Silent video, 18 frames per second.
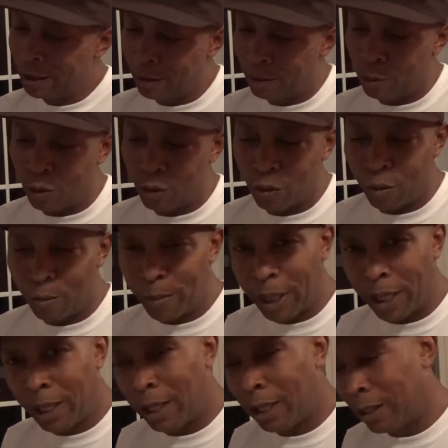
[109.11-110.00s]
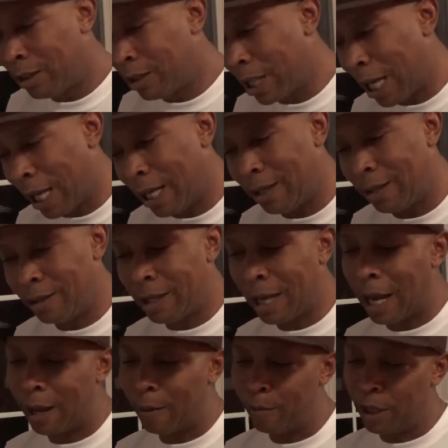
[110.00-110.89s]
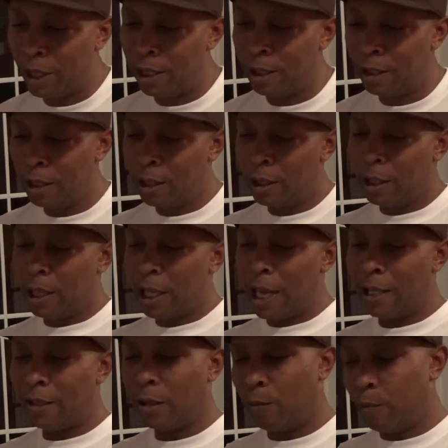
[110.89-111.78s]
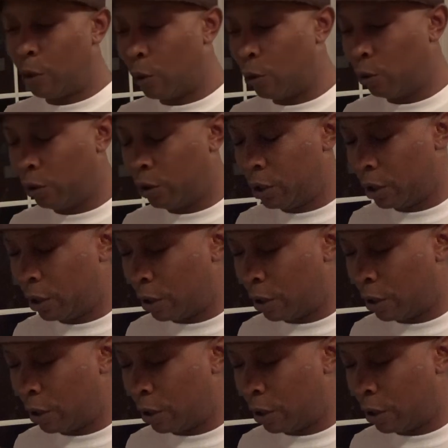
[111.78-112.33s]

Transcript: Come on, man, change that, man. As opposed to